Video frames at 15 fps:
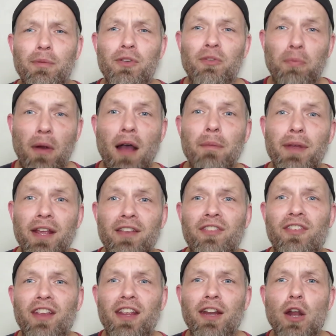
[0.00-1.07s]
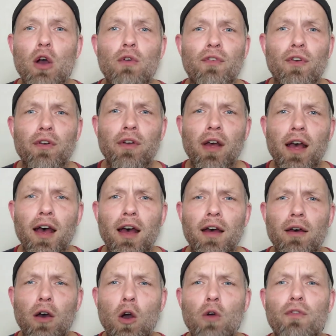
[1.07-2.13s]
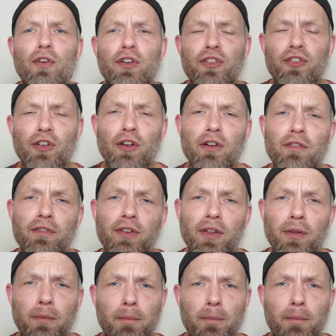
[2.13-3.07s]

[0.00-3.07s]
was probably a seat over-deserved.